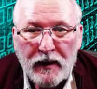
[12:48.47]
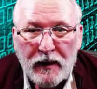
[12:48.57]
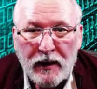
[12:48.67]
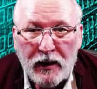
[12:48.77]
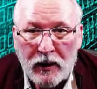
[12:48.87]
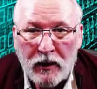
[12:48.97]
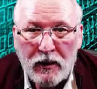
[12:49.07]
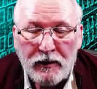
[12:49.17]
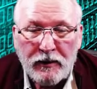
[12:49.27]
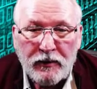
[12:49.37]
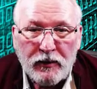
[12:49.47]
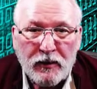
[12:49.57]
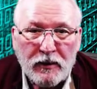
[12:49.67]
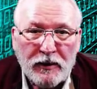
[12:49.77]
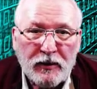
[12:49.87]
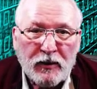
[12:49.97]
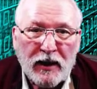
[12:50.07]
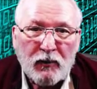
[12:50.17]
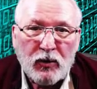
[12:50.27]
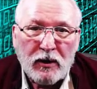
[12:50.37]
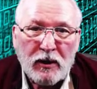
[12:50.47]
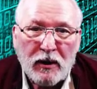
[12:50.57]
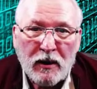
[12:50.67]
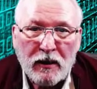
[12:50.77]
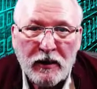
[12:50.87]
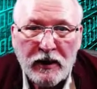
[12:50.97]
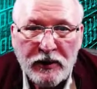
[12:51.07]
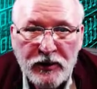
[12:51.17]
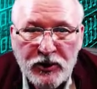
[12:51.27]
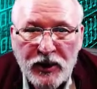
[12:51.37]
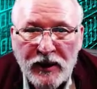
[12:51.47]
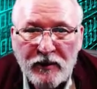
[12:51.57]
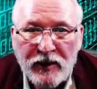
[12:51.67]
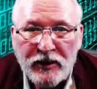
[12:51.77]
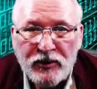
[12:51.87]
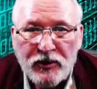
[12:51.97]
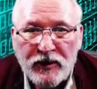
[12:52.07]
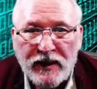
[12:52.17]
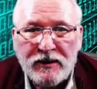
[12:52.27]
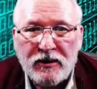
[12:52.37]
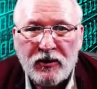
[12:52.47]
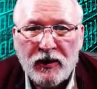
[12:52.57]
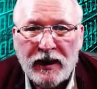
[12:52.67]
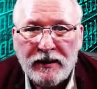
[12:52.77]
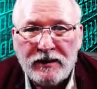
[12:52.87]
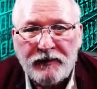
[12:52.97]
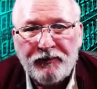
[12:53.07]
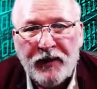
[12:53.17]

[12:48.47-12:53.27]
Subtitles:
card, your network card. Just check and make sure that's correct.